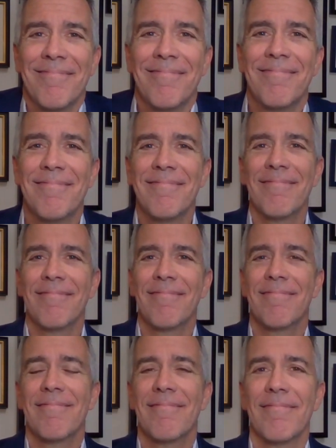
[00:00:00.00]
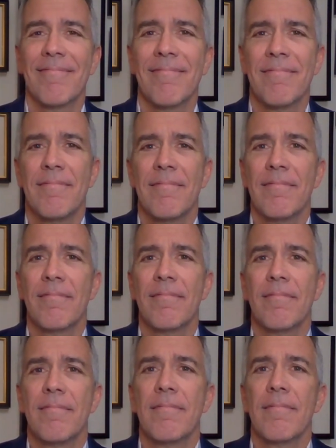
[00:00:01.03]

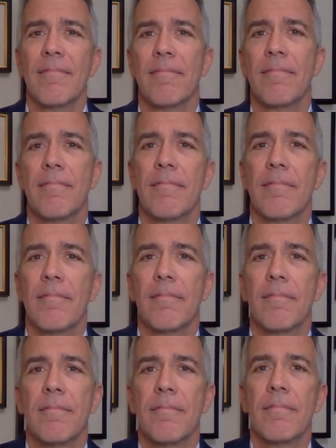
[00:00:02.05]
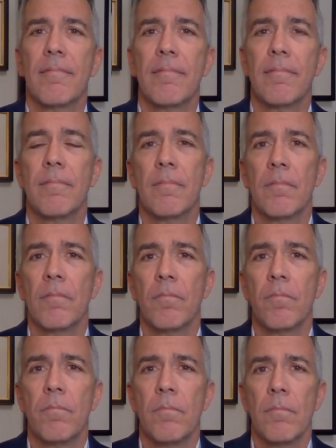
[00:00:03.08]

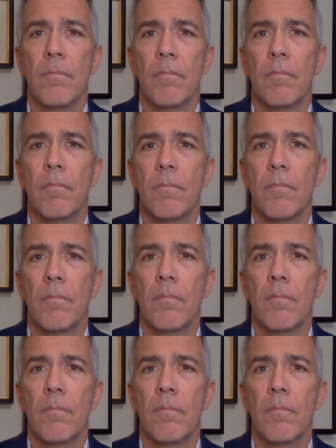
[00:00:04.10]
(silent)